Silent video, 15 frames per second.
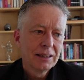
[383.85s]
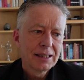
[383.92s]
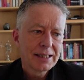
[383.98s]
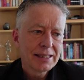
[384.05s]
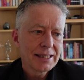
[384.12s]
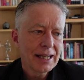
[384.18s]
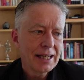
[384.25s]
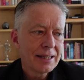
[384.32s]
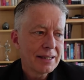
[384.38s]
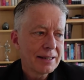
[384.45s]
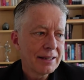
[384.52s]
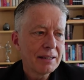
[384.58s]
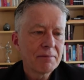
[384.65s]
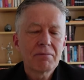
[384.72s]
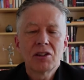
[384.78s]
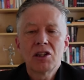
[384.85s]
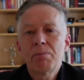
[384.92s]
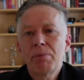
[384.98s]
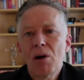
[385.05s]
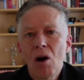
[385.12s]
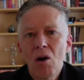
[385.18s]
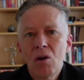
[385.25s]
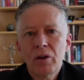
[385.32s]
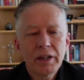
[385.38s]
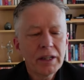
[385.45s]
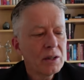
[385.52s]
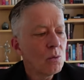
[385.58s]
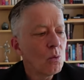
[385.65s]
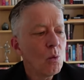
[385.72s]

said that Napoleon